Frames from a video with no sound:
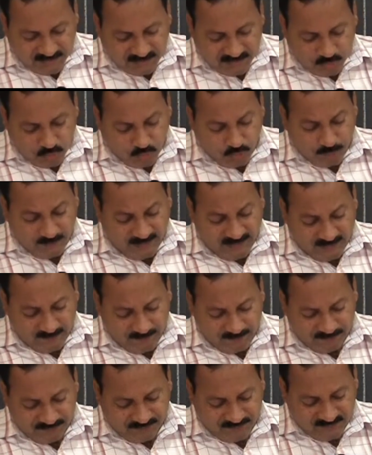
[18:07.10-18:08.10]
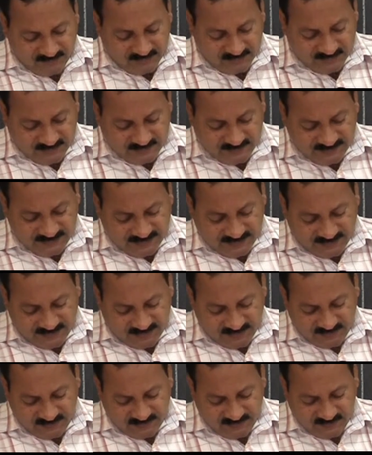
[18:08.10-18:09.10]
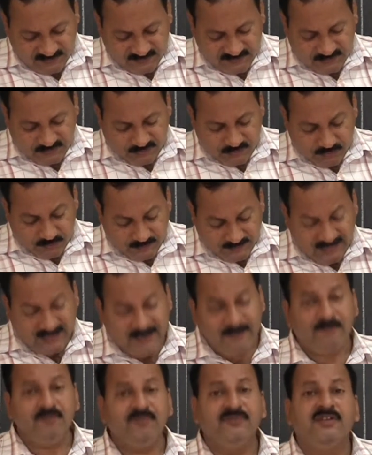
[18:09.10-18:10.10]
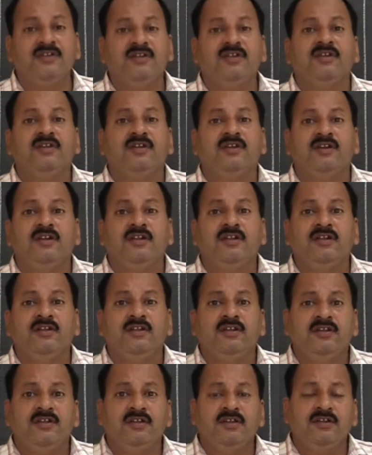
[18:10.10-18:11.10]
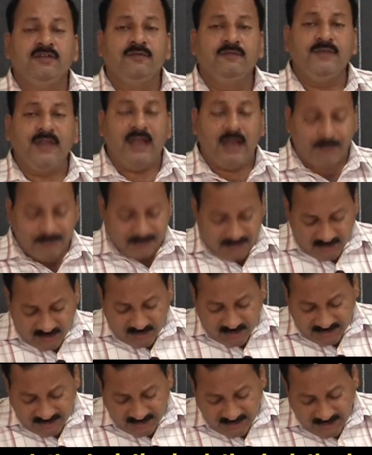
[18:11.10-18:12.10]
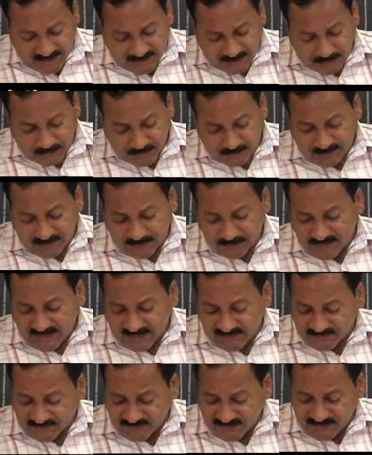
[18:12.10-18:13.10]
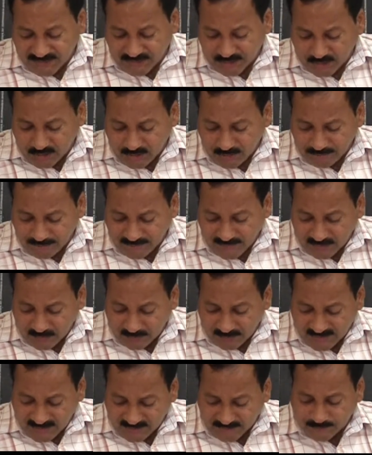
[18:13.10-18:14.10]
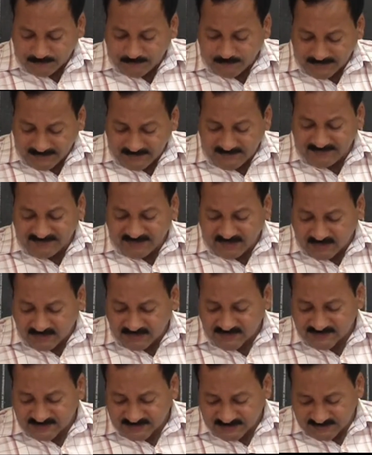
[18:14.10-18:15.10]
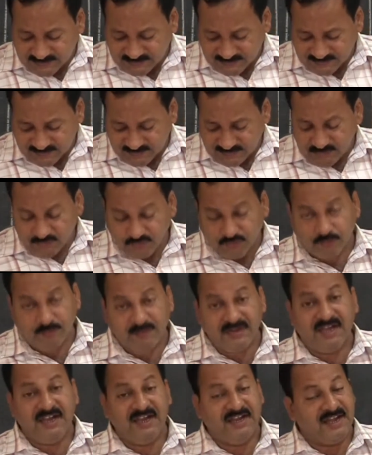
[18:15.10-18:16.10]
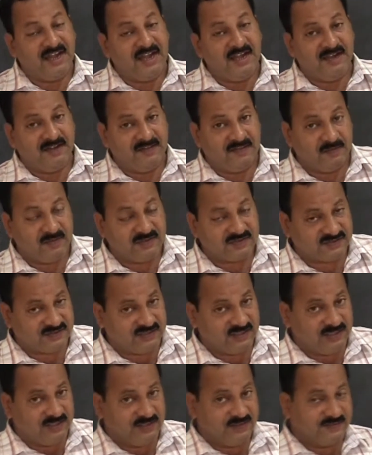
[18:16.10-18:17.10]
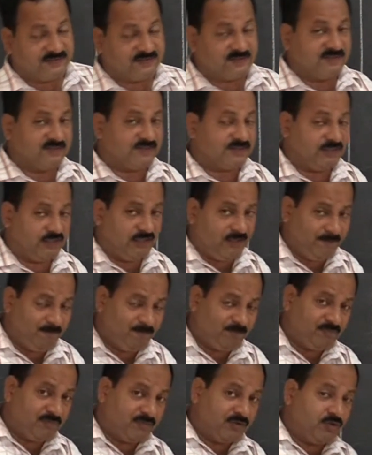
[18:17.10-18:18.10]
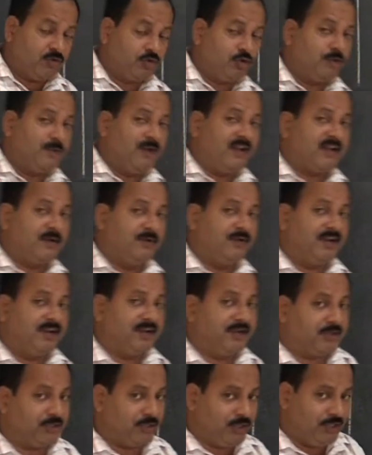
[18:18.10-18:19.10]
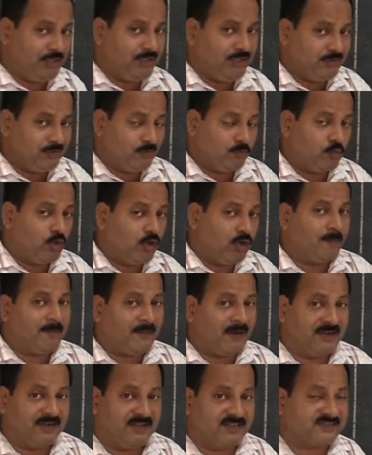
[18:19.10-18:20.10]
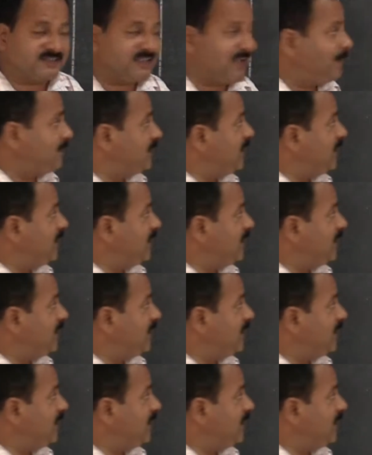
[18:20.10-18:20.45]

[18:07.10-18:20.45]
goodwill, isn't it? So goodwill, we have to create goodwill to the extent of how much? 14,000 should be retained in the business. So goodwill account debtor to old partner's capital